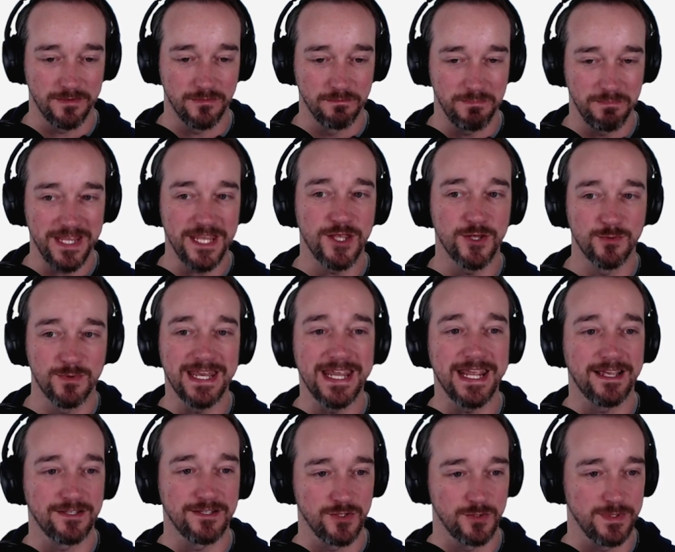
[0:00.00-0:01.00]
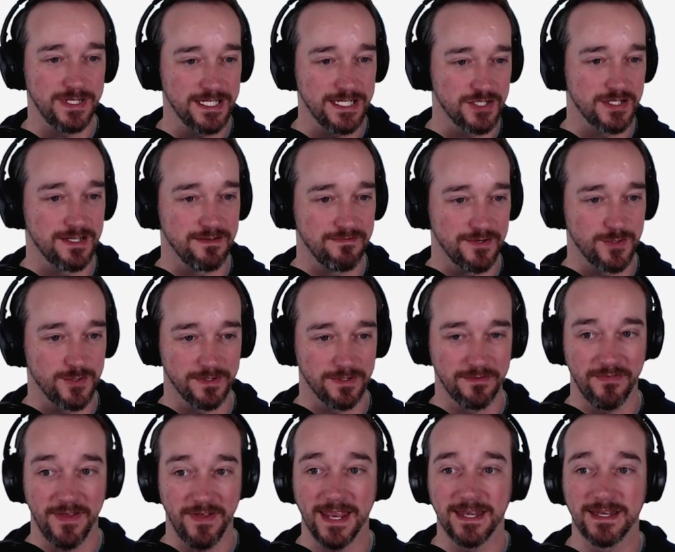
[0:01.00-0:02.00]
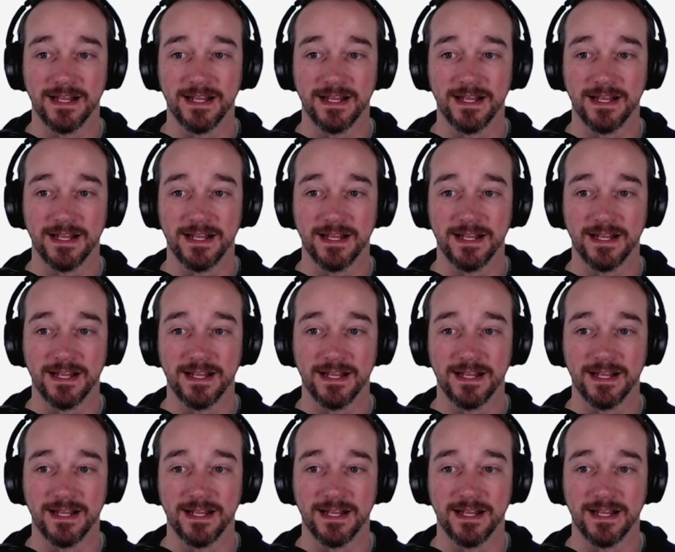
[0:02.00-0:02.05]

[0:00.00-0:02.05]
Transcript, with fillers: be unique to each individual event,